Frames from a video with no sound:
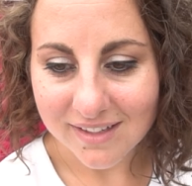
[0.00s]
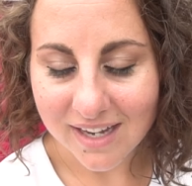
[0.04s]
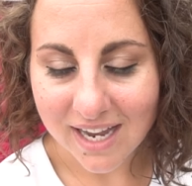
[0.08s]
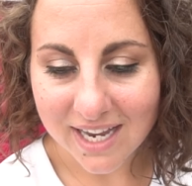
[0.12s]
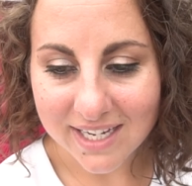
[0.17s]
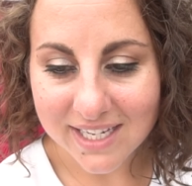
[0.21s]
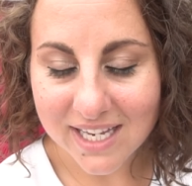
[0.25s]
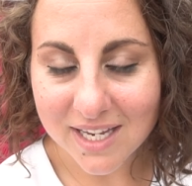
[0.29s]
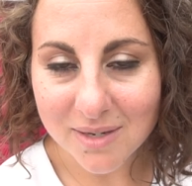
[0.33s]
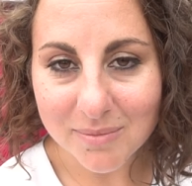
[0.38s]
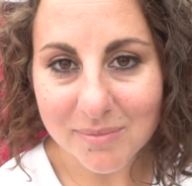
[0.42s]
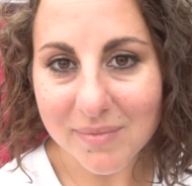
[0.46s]

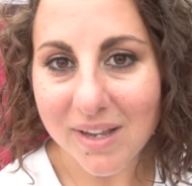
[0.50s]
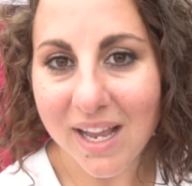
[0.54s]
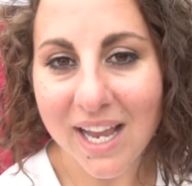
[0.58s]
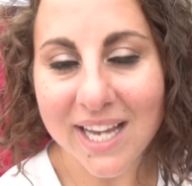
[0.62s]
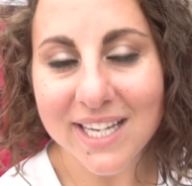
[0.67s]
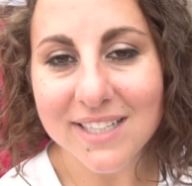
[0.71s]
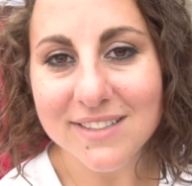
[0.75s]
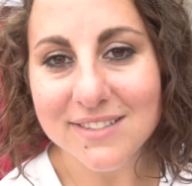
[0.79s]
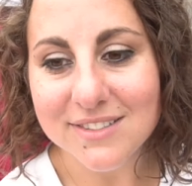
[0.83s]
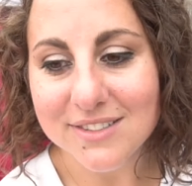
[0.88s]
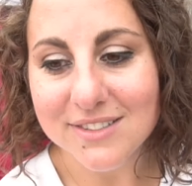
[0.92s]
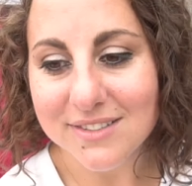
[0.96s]

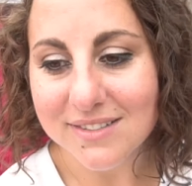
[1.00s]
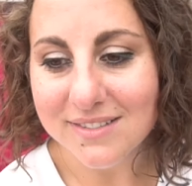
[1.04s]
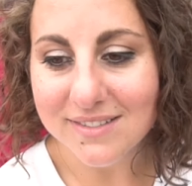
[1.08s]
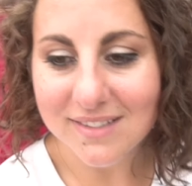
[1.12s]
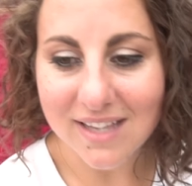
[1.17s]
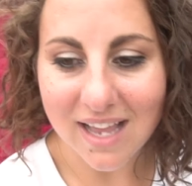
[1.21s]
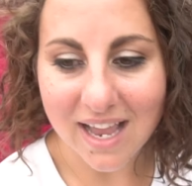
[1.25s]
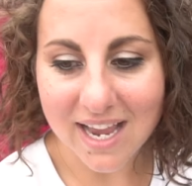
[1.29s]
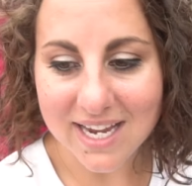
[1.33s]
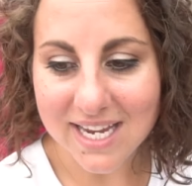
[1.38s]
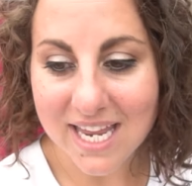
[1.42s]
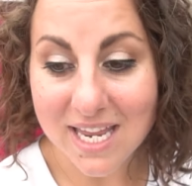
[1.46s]

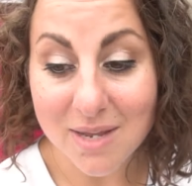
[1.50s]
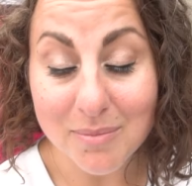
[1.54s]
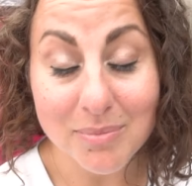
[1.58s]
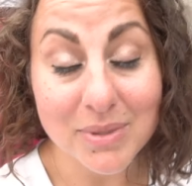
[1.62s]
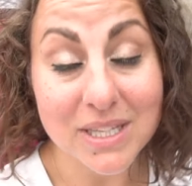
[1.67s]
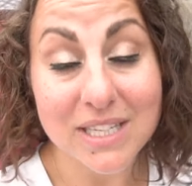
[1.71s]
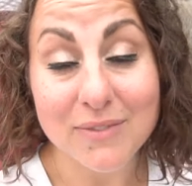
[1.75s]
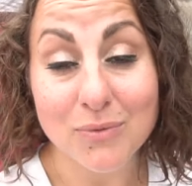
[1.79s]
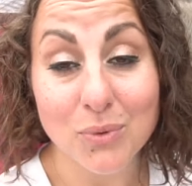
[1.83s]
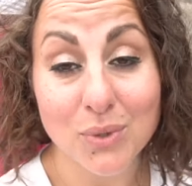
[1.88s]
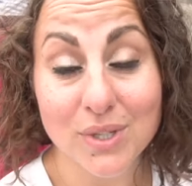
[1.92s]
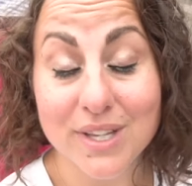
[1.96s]
I can't
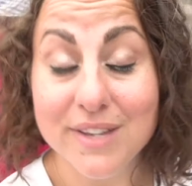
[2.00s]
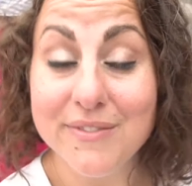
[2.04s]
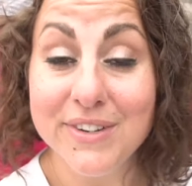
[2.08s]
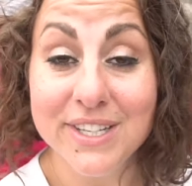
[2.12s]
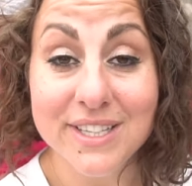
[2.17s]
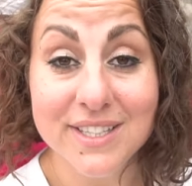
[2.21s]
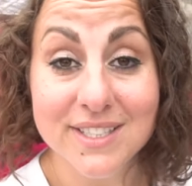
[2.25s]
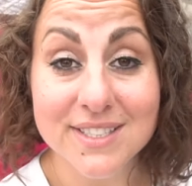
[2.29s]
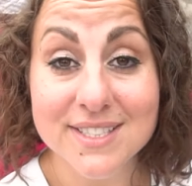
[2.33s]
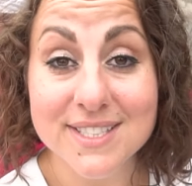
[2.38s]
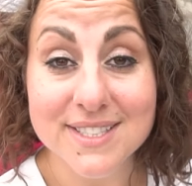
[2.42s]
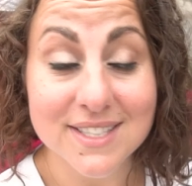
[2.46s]
believe we're living
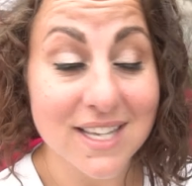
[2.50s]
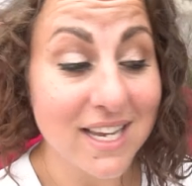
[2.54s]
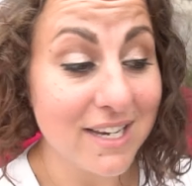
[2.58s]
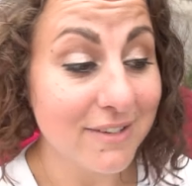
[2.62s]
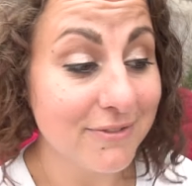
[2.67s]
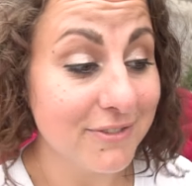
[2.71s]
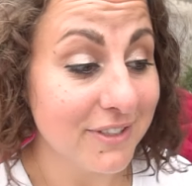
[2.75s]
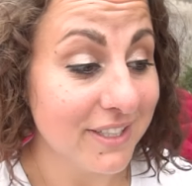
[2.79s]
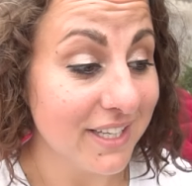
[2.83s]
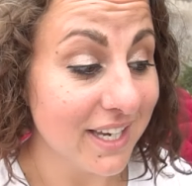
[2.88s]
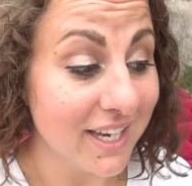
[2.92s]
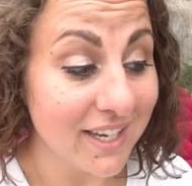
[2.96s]
this
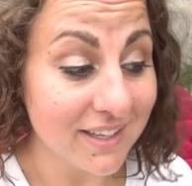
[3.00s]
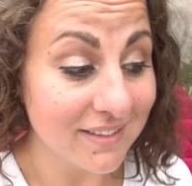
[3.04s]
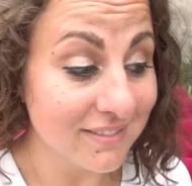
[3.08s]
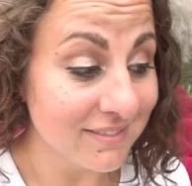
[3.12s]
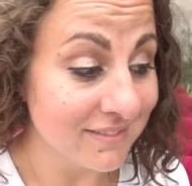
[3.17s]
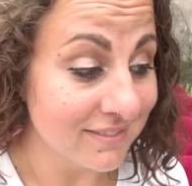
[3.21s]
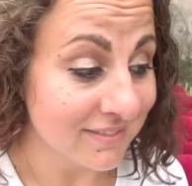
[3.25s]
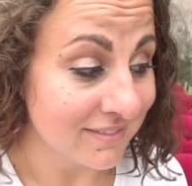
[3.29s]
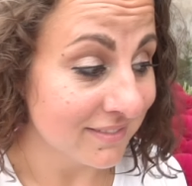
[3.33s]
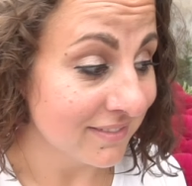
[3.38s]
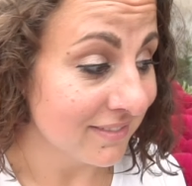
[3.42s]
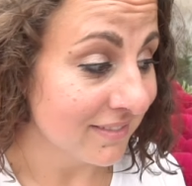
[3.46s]
life again.
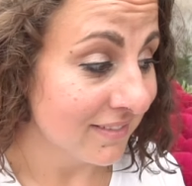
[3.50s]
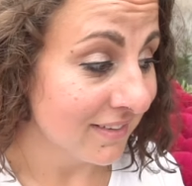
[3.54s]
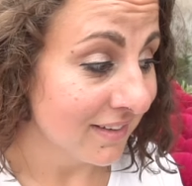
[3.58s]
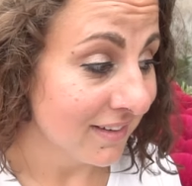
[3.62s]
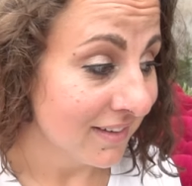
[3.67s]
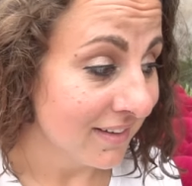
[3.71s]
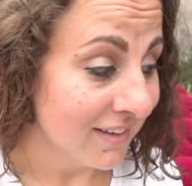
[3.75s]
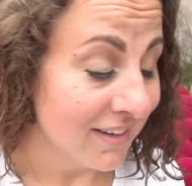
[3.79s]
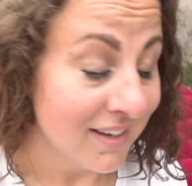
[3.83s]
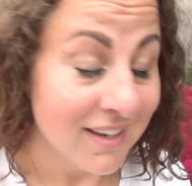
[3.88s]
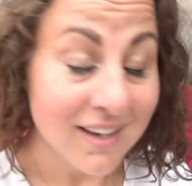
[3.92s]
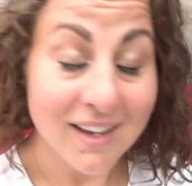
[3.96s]

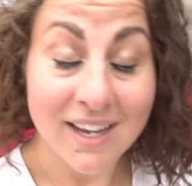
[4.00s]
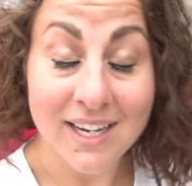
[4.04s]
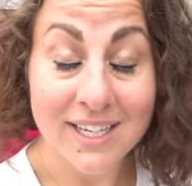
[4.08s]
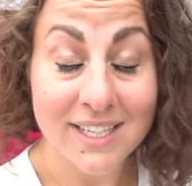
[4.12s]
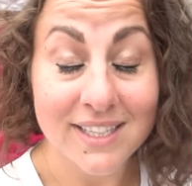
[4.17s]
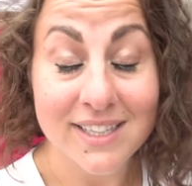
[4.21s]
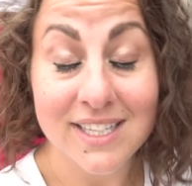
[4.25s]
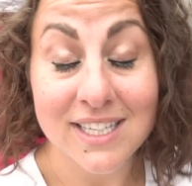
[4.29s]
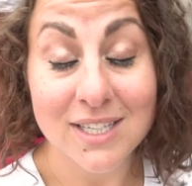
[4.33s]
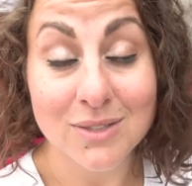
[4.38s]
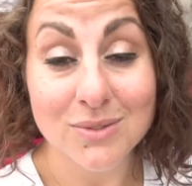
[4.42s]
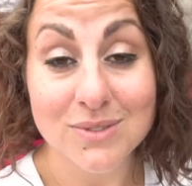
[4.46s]
I
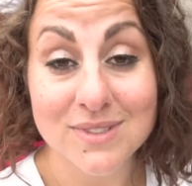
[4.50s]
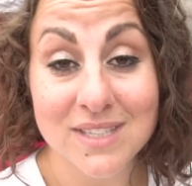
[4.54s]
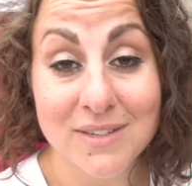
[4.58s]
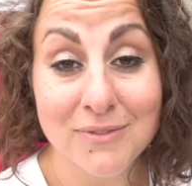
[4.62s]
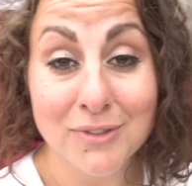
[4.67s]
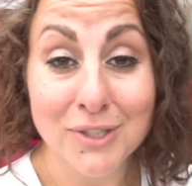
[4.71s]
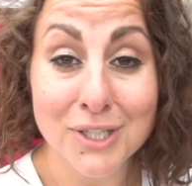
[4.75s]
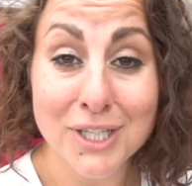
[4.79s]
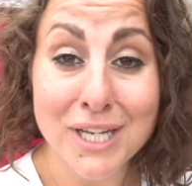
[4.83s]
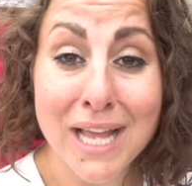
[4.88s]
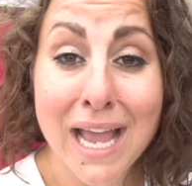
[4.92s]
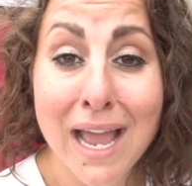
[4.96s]
didn't think it was
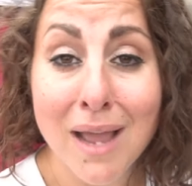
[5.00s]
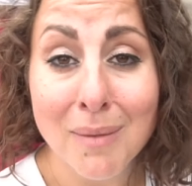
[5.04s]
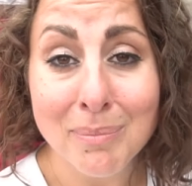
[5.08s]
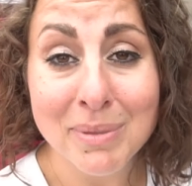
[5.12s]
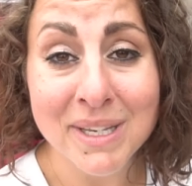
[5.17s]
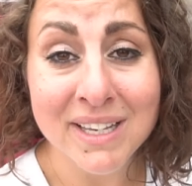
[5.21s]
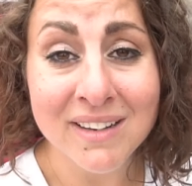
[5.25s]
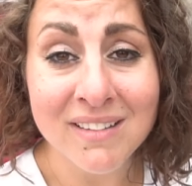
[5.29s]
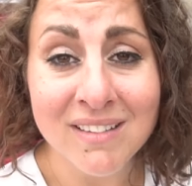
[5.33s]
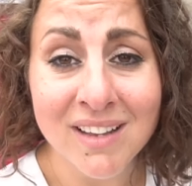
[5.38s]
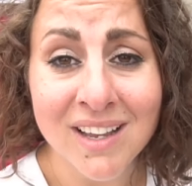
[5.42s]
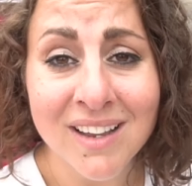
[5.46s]
ever gonna
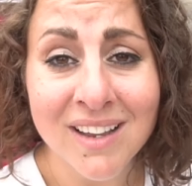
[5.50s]
happen.